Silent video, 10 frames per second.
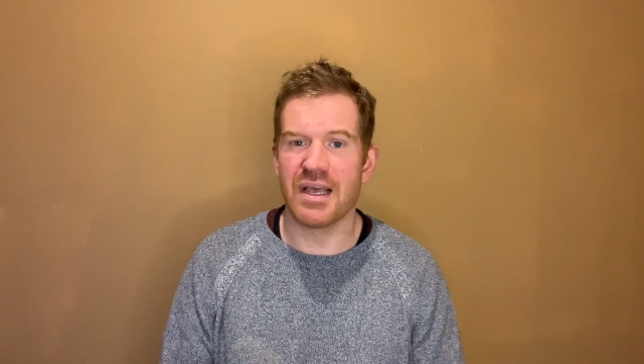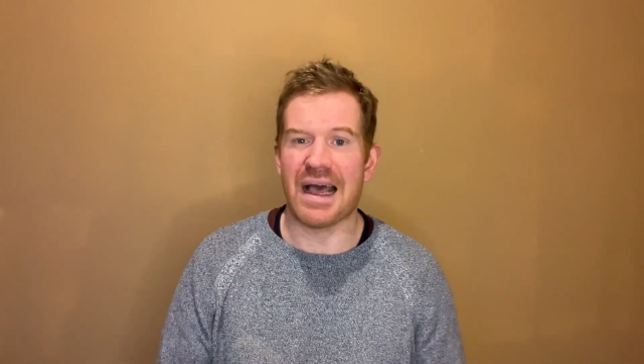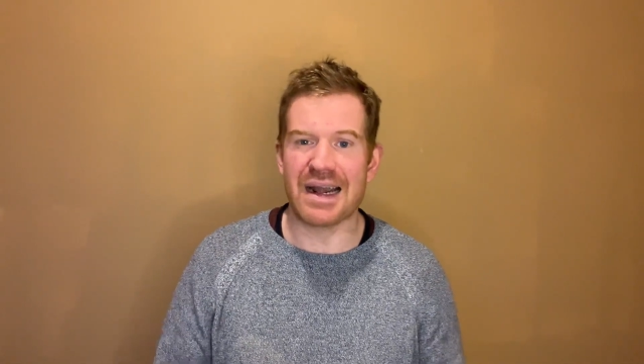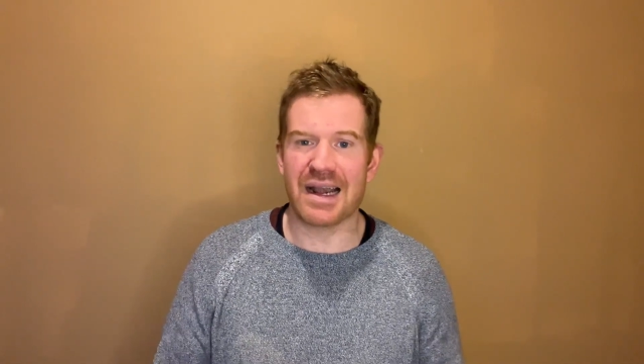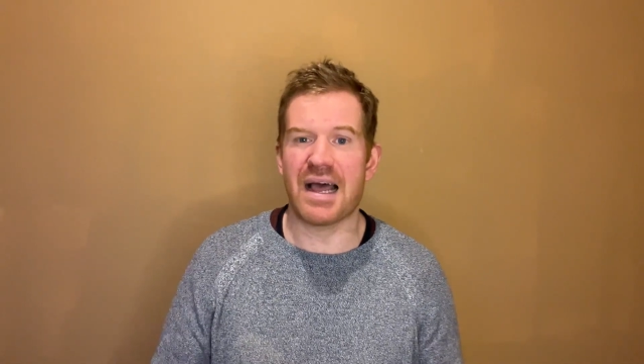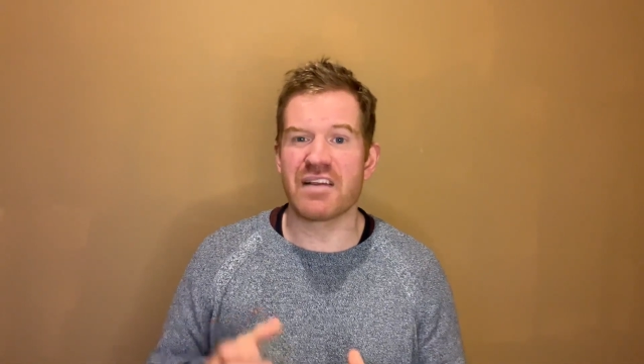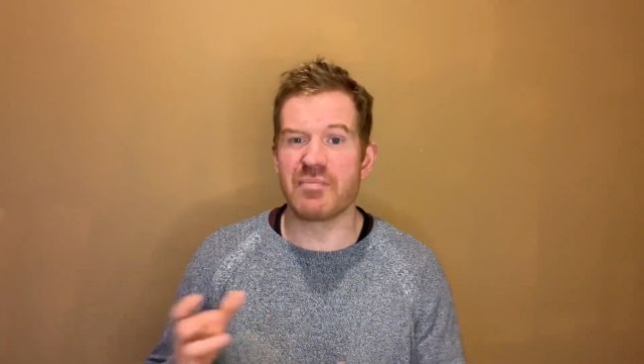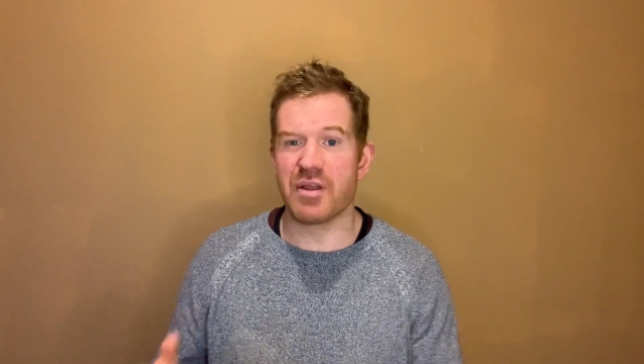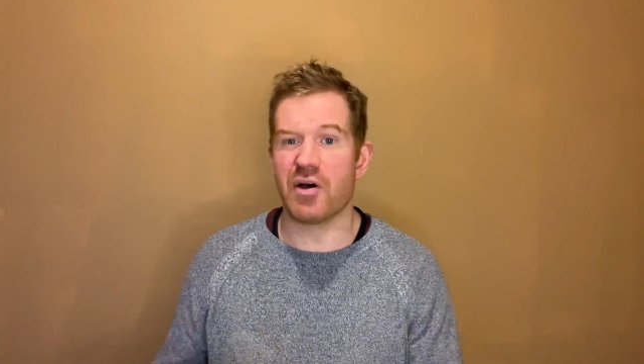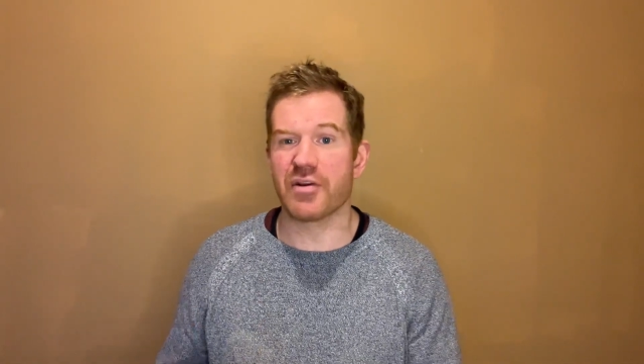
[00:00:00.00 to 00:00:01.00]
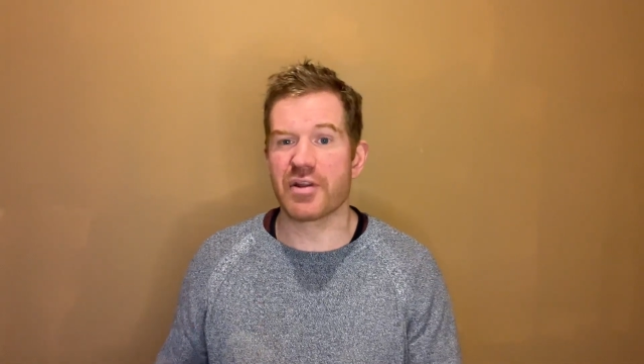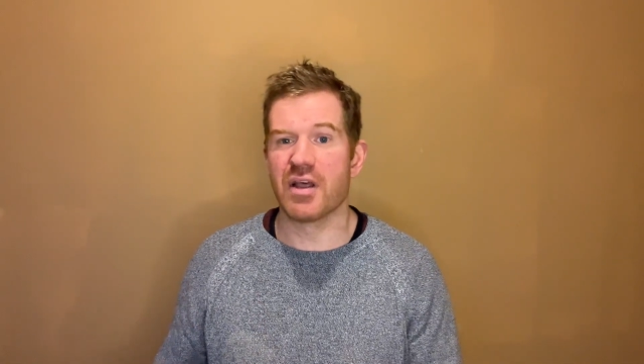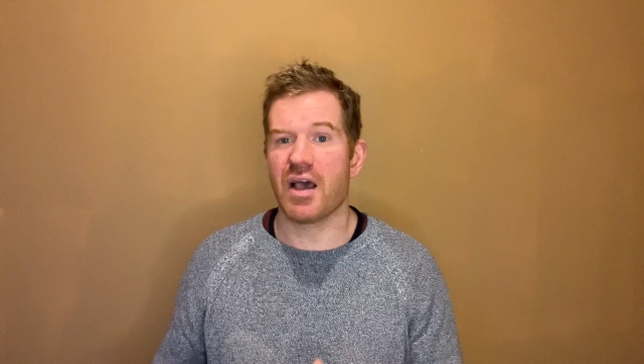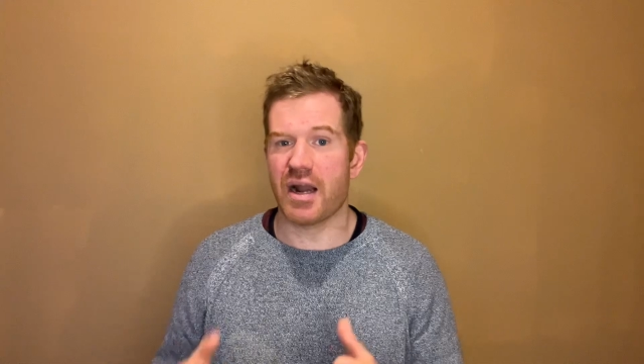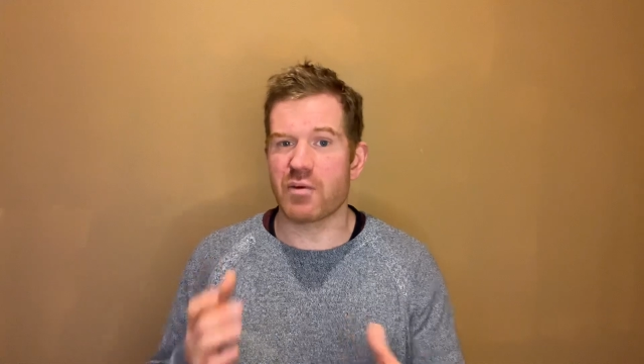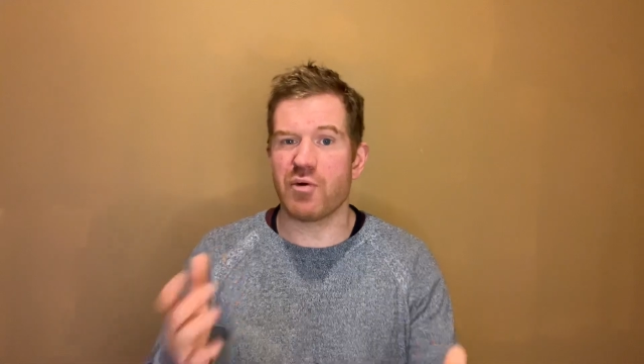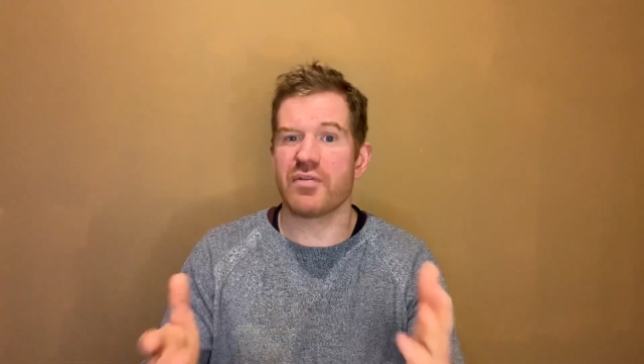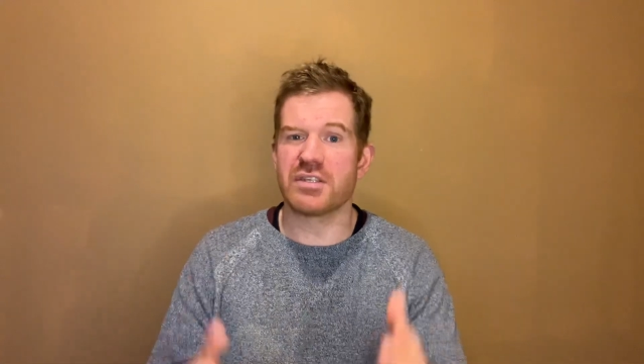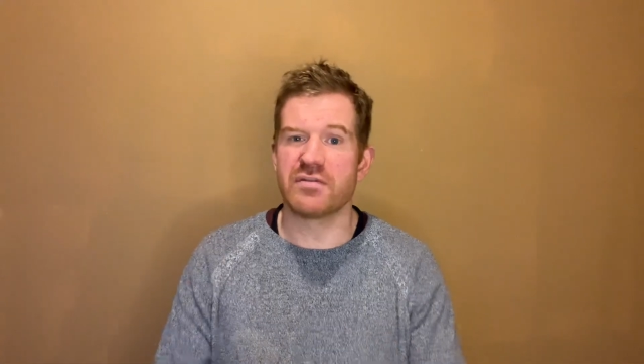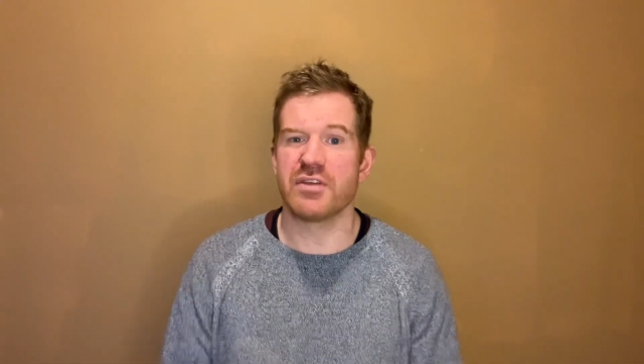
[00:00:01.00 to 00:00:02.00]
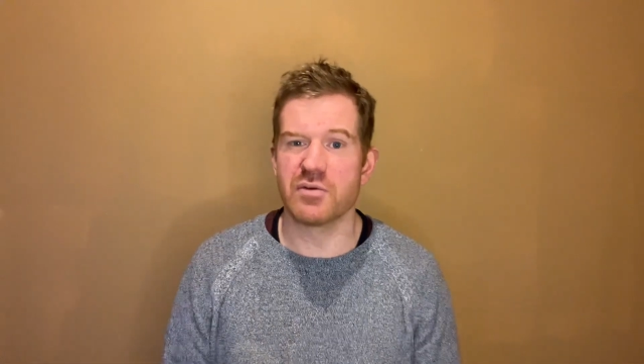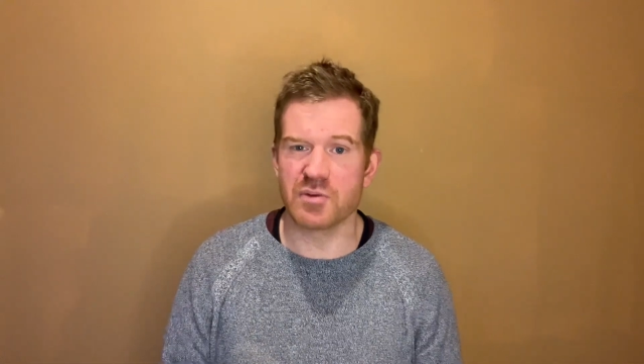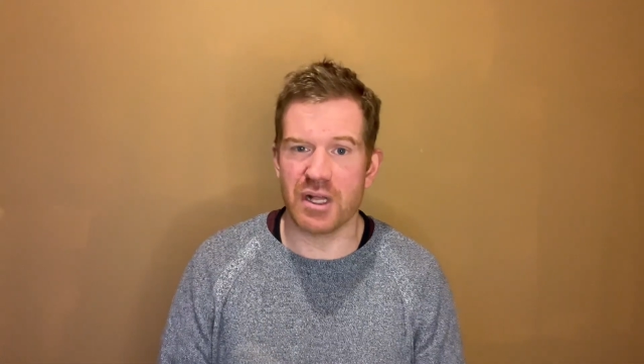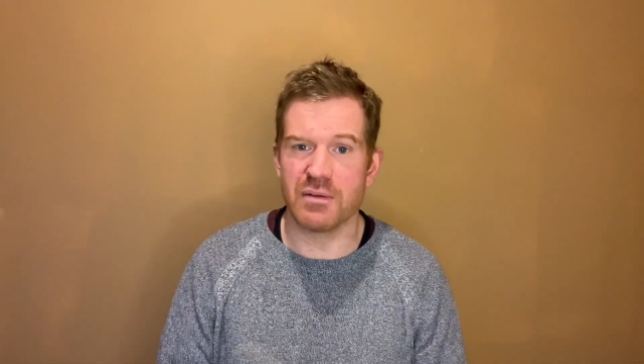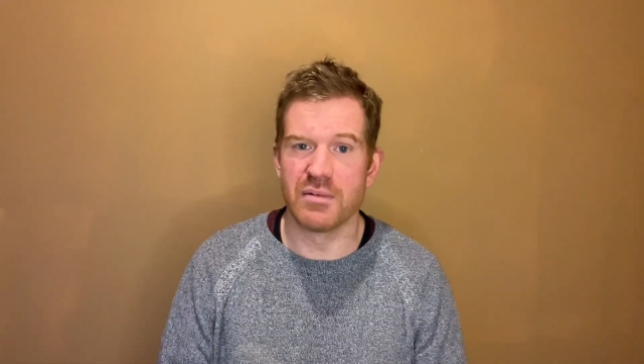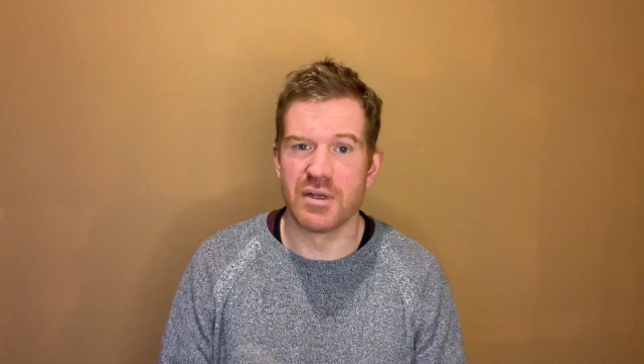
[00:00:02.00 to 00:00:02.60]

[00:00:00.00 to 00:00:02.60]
and life beyond, and I want this for you as well.